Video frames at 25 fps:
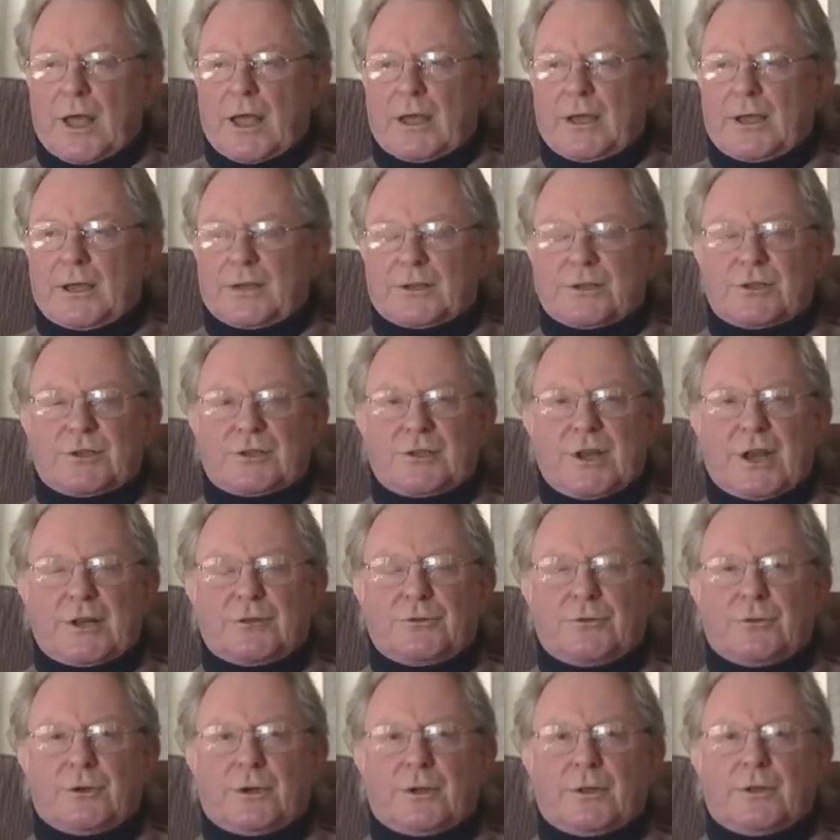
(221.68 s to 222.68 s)

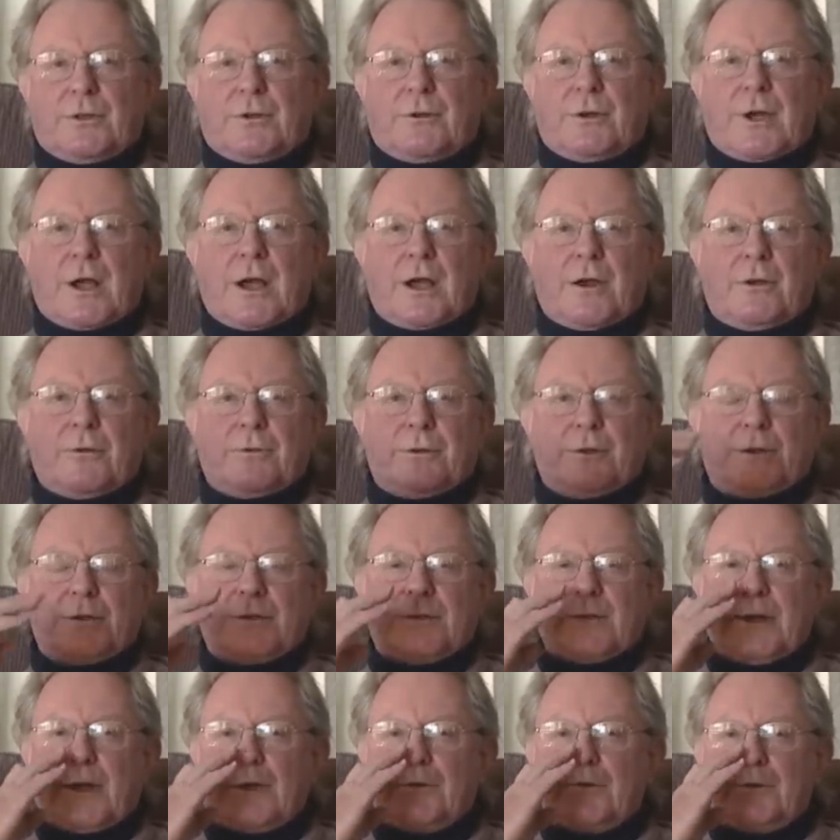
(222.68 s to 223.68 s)
etc., there are in this
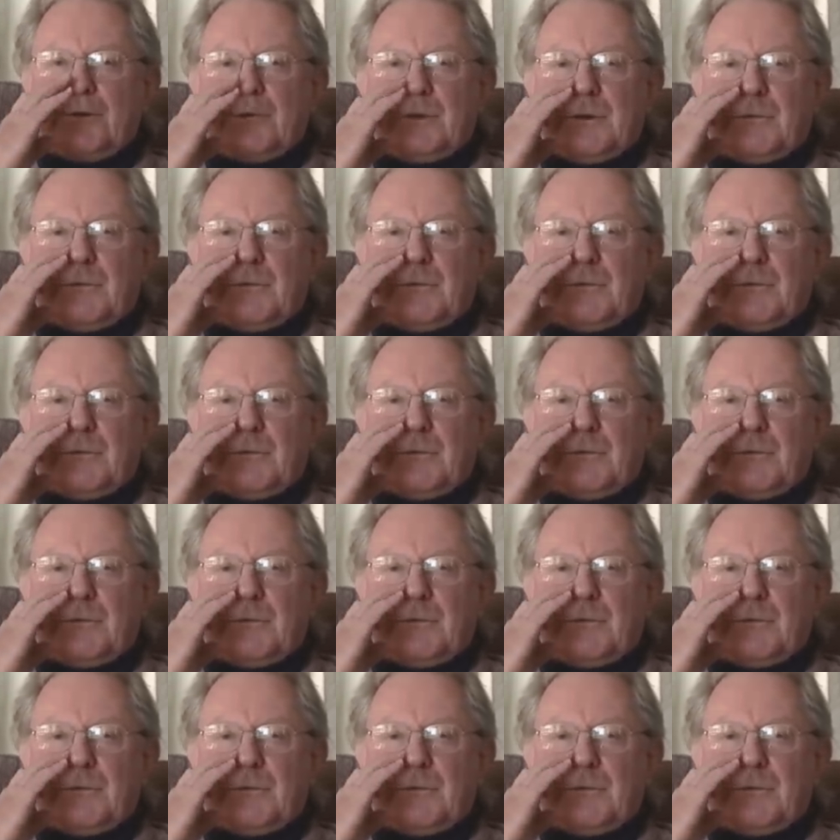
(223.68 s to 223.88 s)
country,